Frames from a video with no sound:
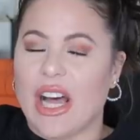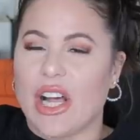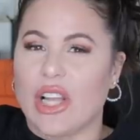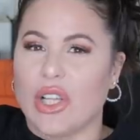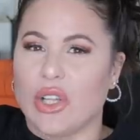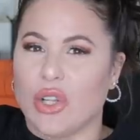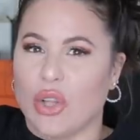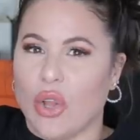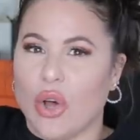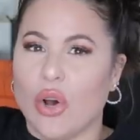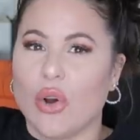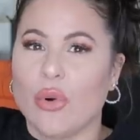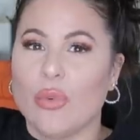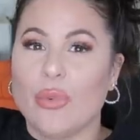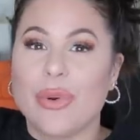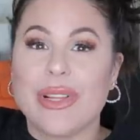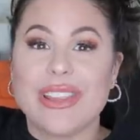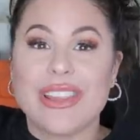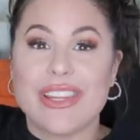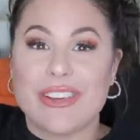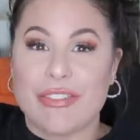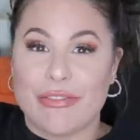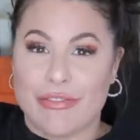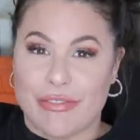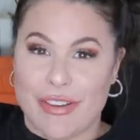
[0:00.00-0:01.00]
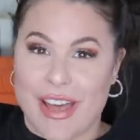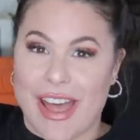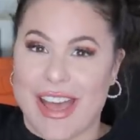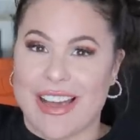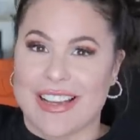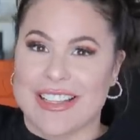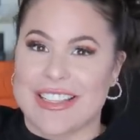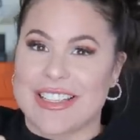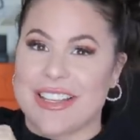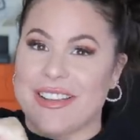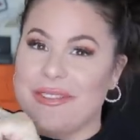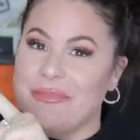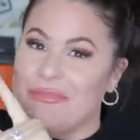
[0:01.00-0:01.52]
along with the
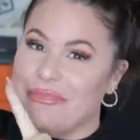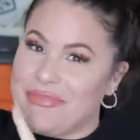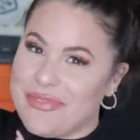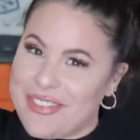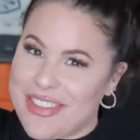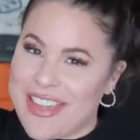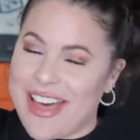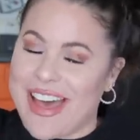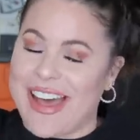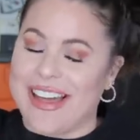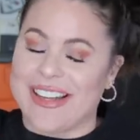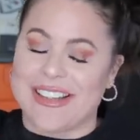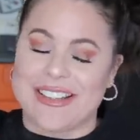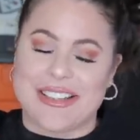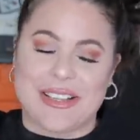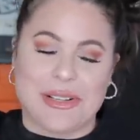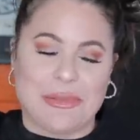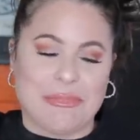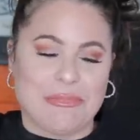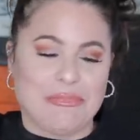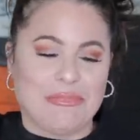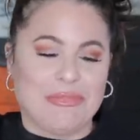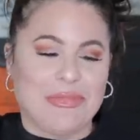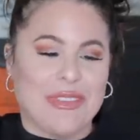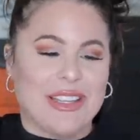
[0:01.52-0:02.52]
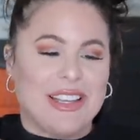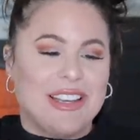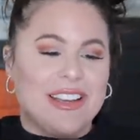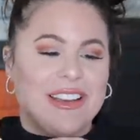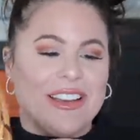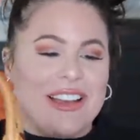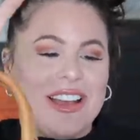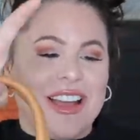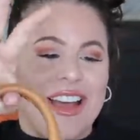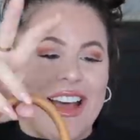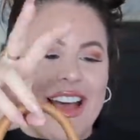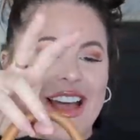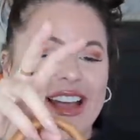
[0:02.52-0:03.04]
fact that
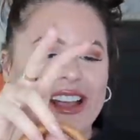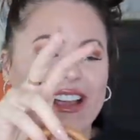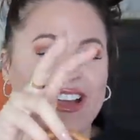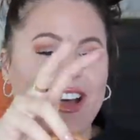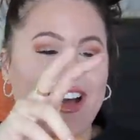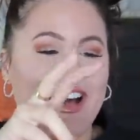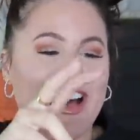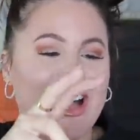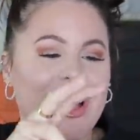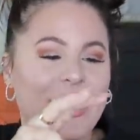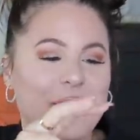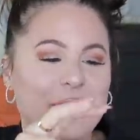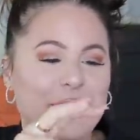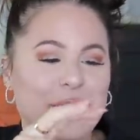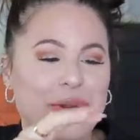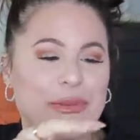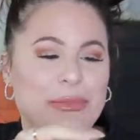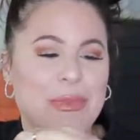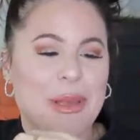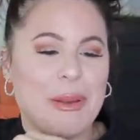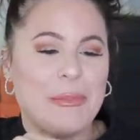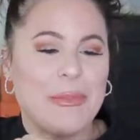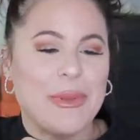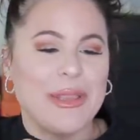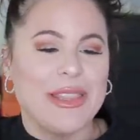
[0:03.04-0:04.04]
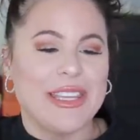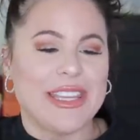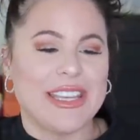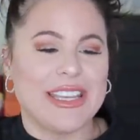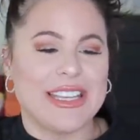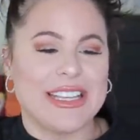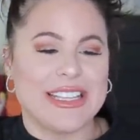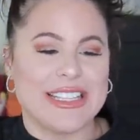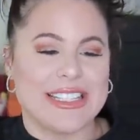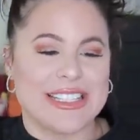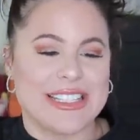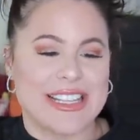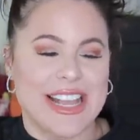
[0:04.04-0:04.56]
I can't remember the
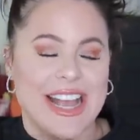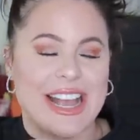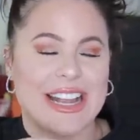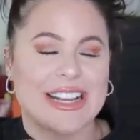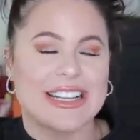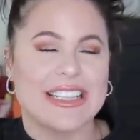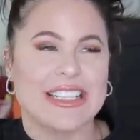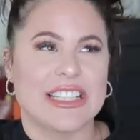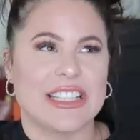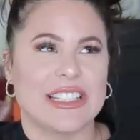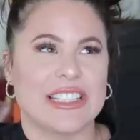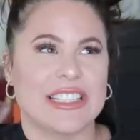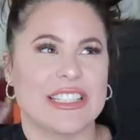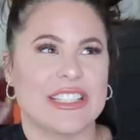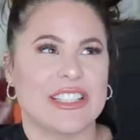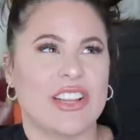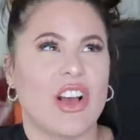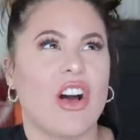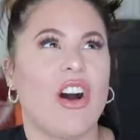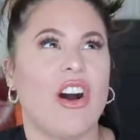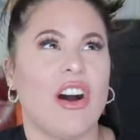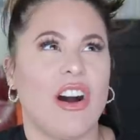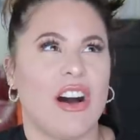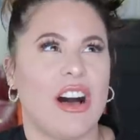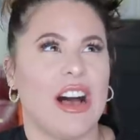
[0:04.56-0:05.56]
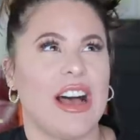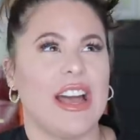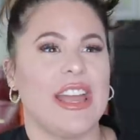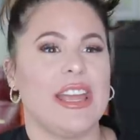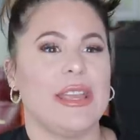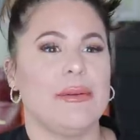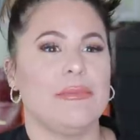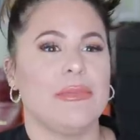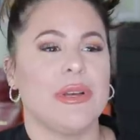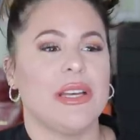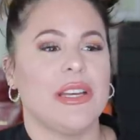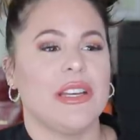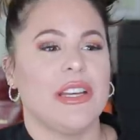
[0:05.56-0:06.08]
exact
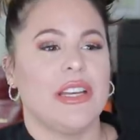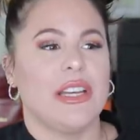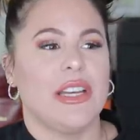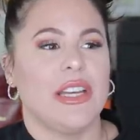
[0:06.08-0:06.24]
time.